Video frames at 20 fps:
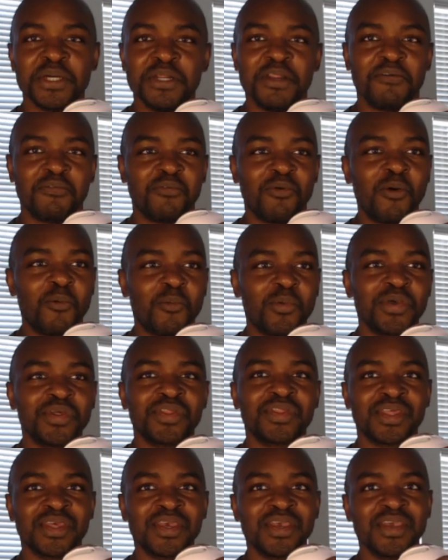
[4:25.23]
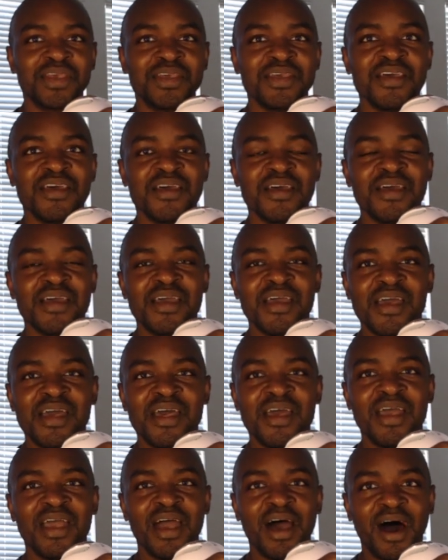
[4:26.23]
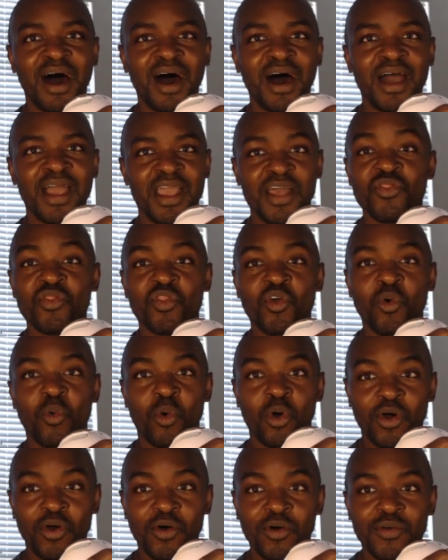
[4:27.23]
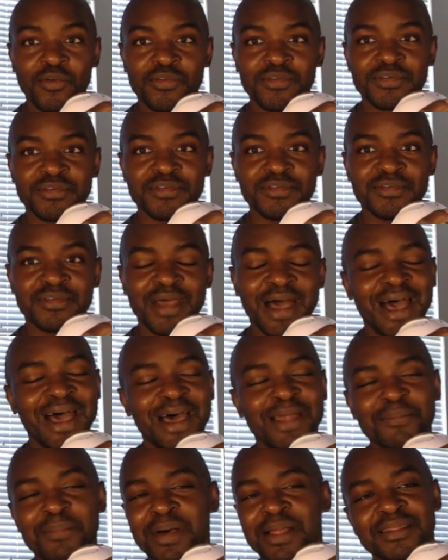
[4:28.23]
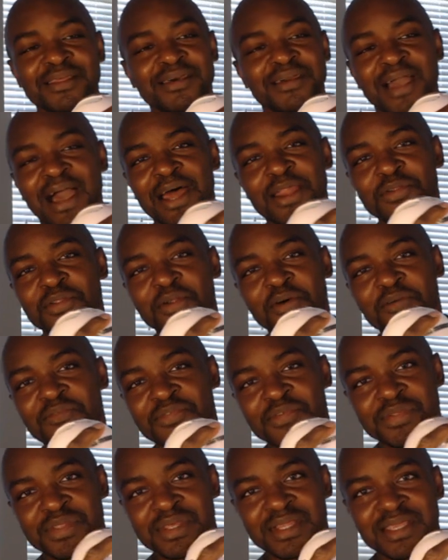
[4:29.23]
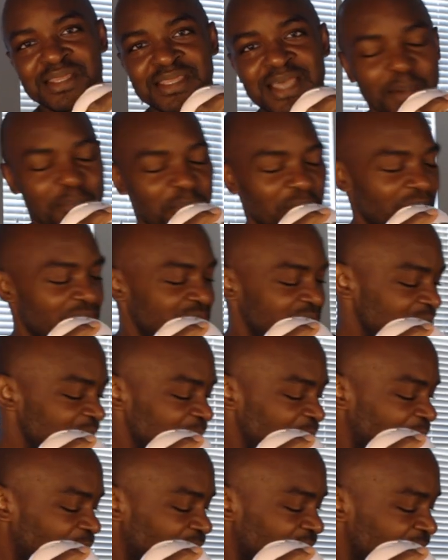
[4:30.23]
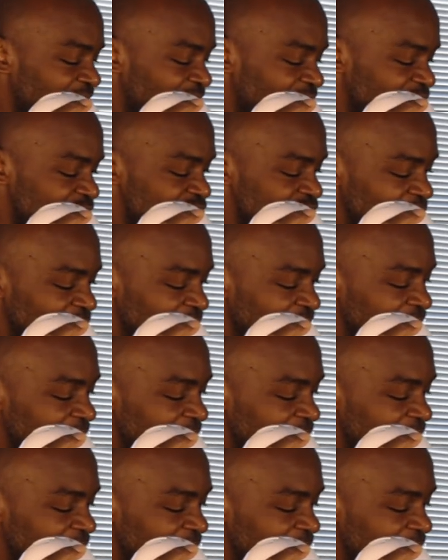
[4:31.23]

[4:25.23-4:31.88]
what we see in the world. I don't know if there's any type of deep whatever to it.